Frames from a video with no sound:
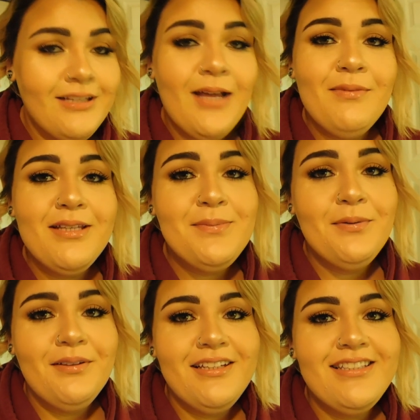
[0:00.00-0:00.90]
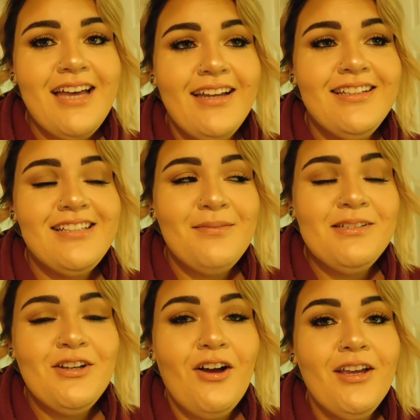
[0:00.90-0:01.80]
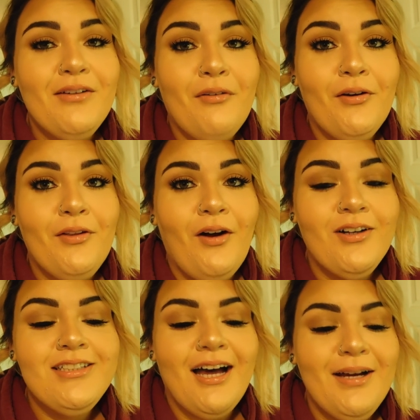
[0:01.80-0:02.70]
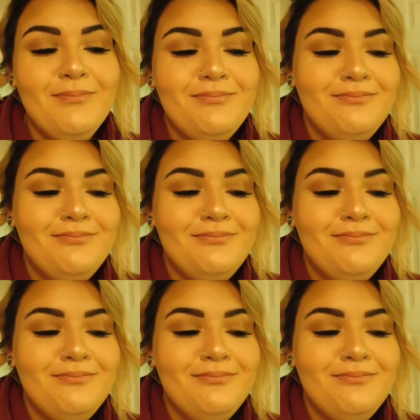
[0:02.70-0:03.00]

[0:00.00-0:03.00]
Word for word: That makes me really sad because I've been talking for a long time.